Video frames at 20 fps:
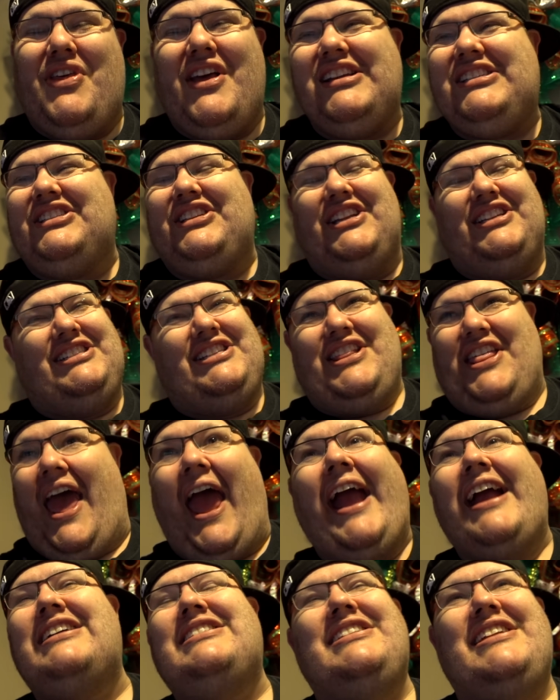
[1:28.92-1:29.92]
This is
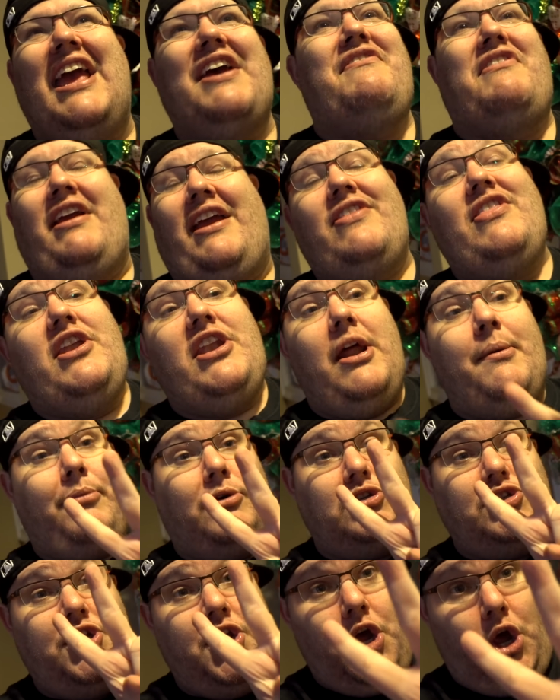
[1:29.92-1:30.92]
Thanksgiving. And then
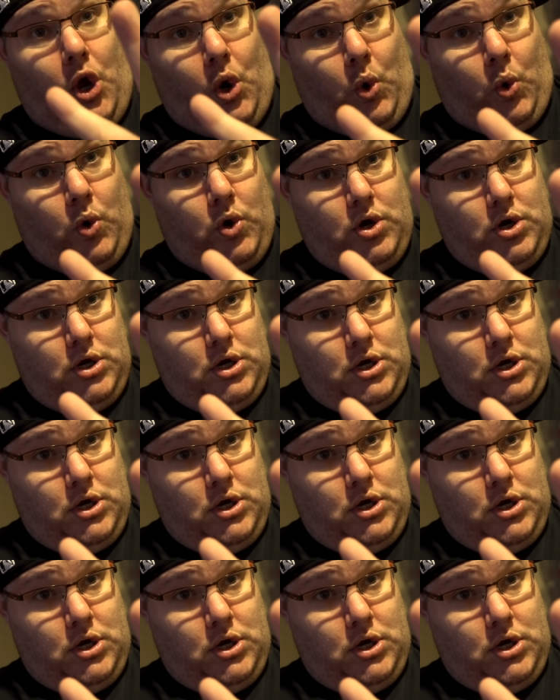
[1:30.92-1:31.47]
number two,